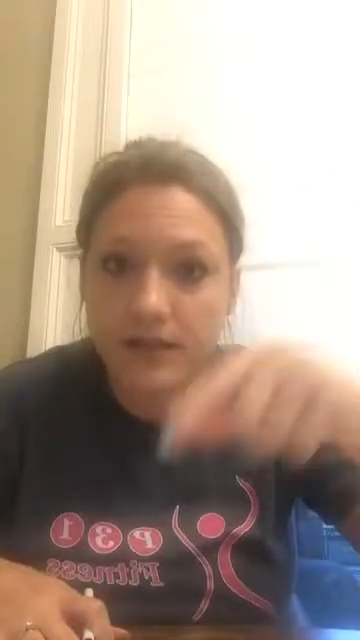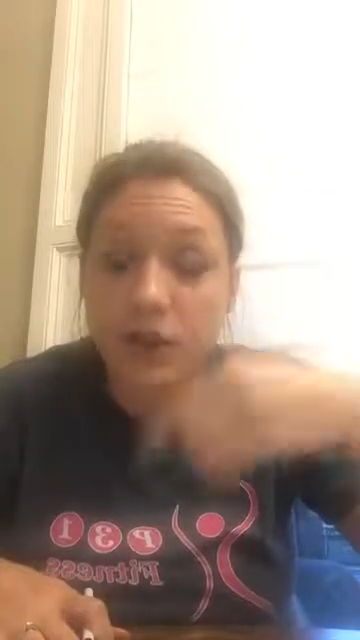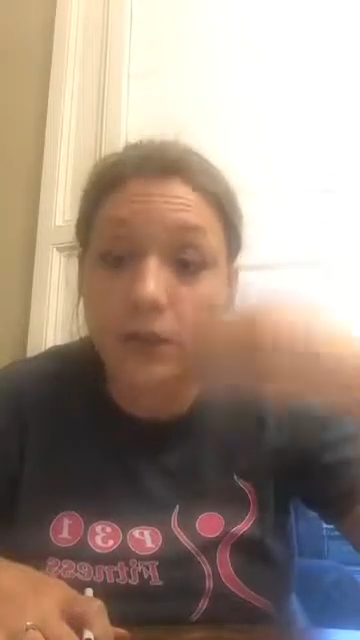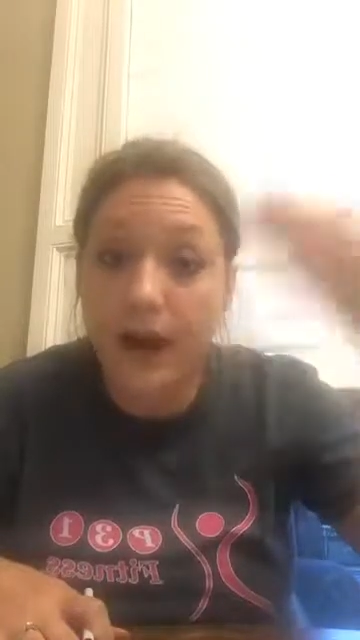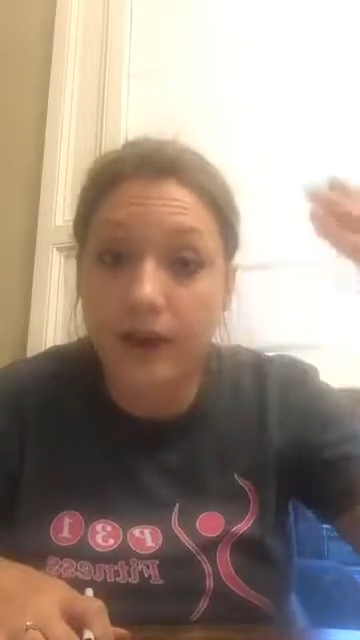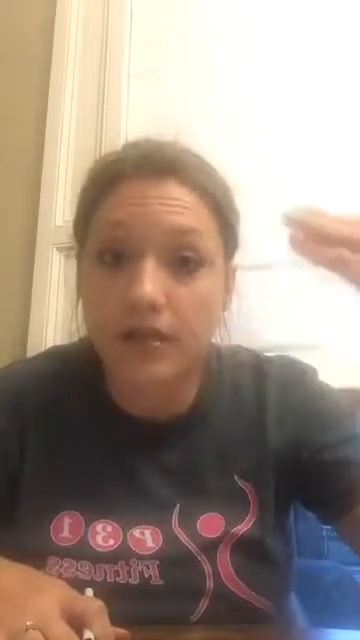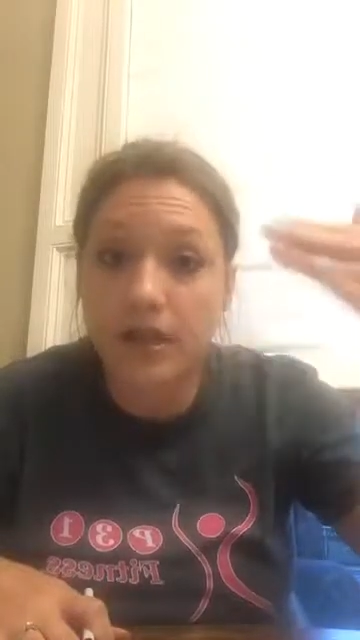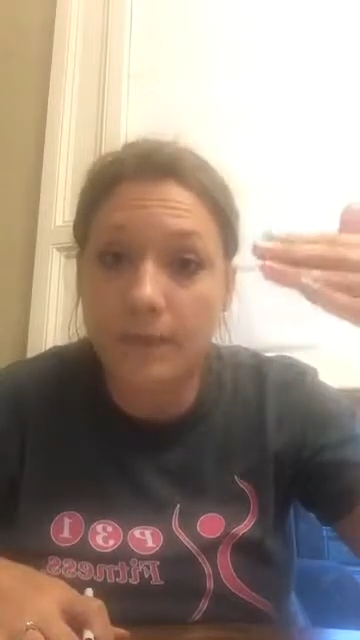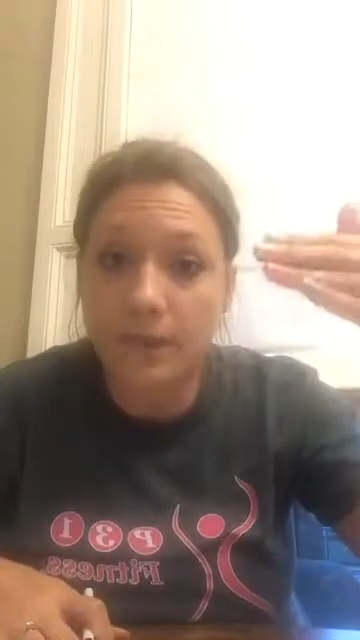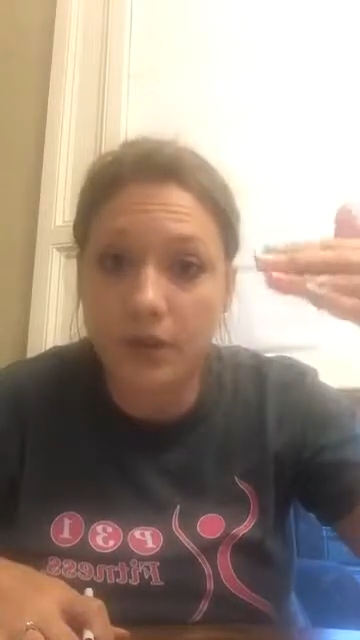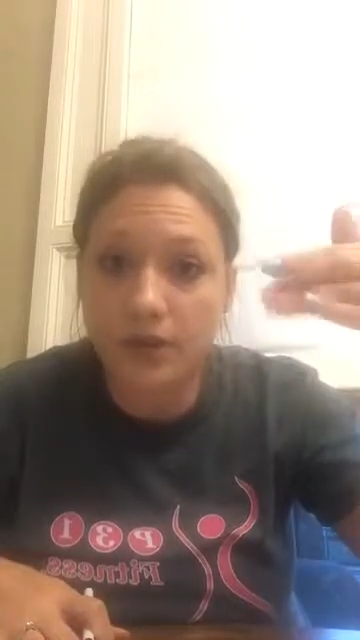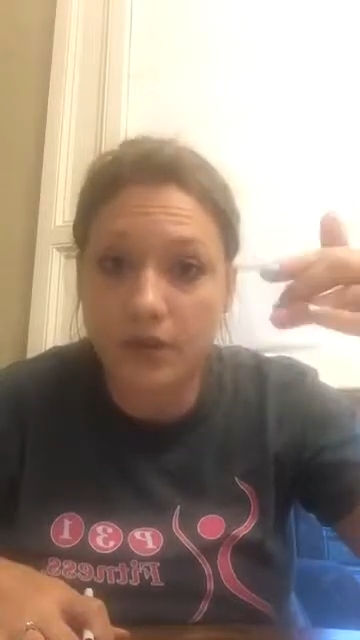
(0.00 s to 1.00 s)
to round up
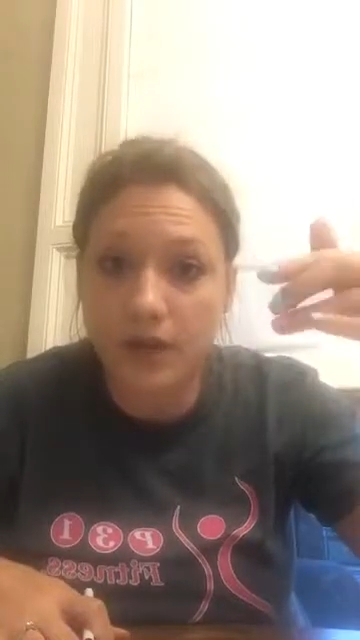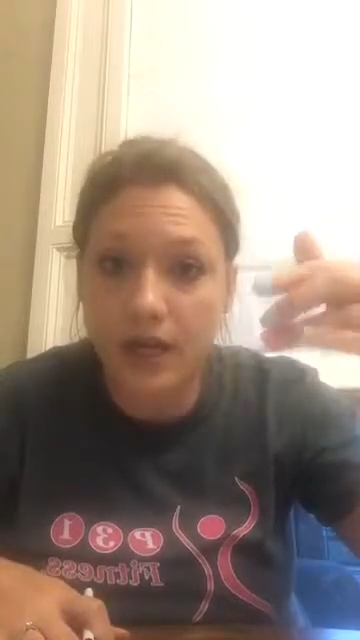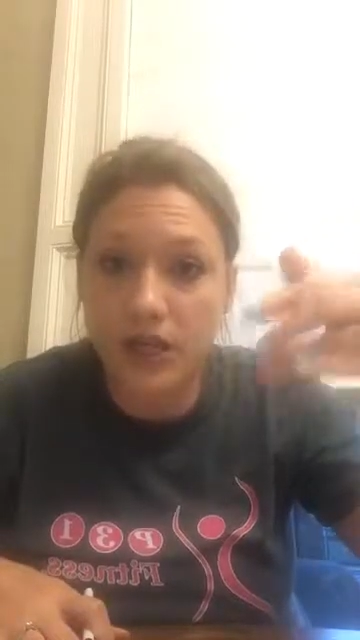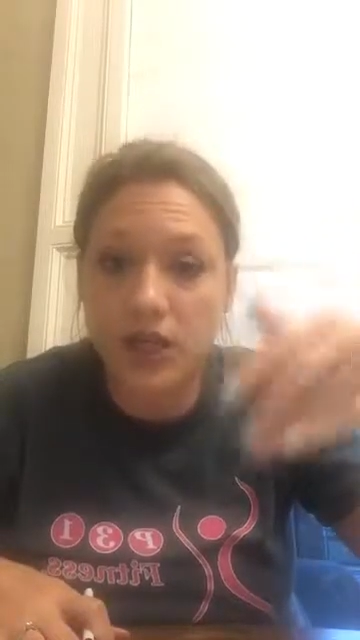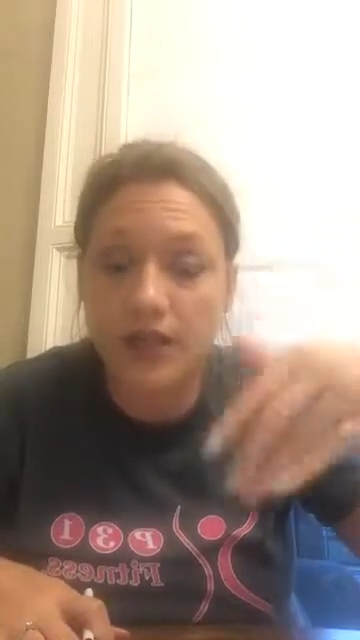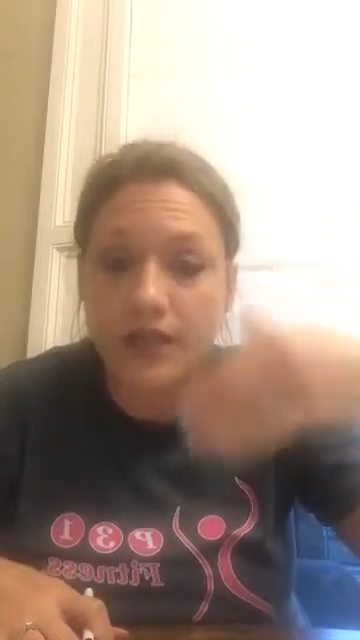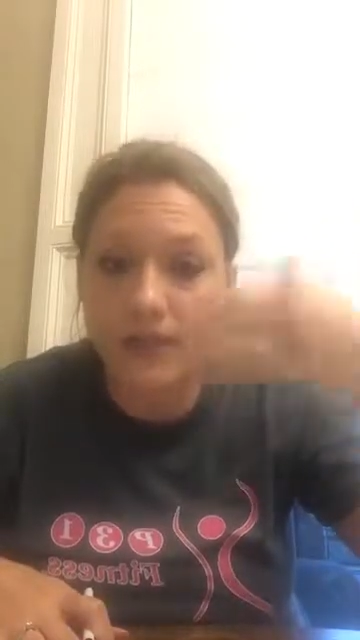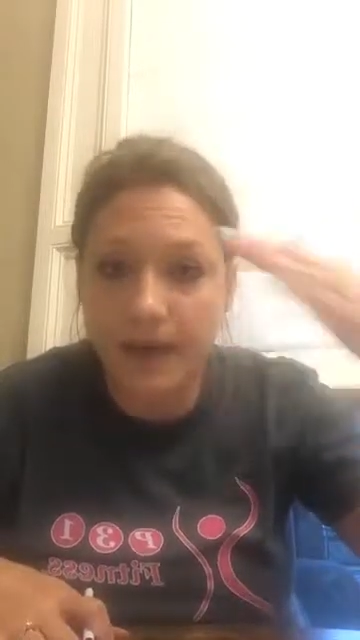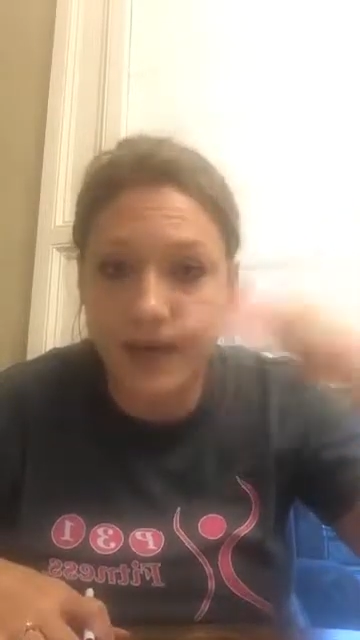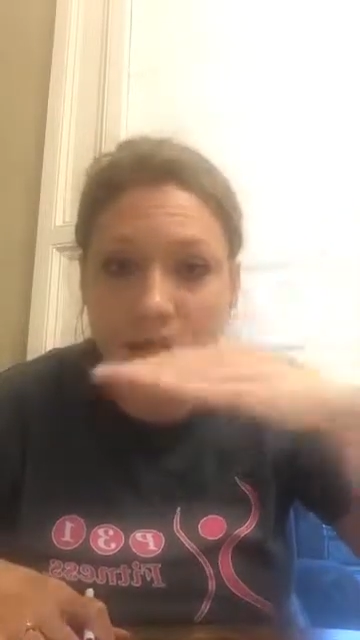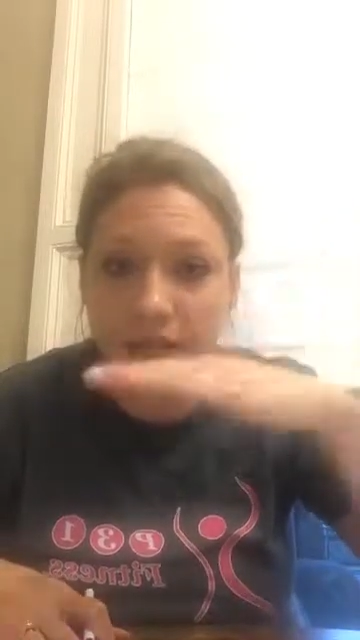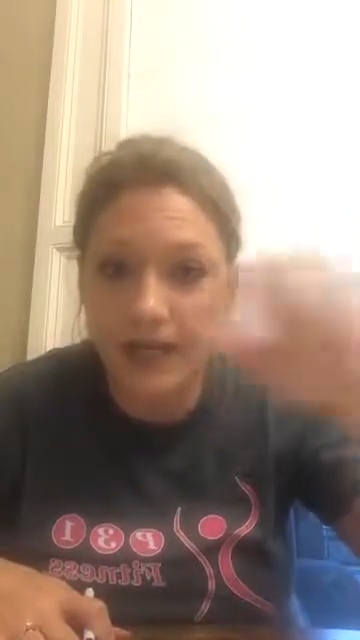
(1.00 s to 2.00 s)
your donation to
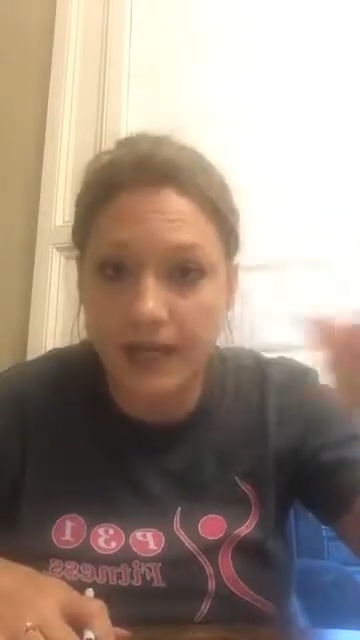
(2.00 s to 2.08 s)
make it an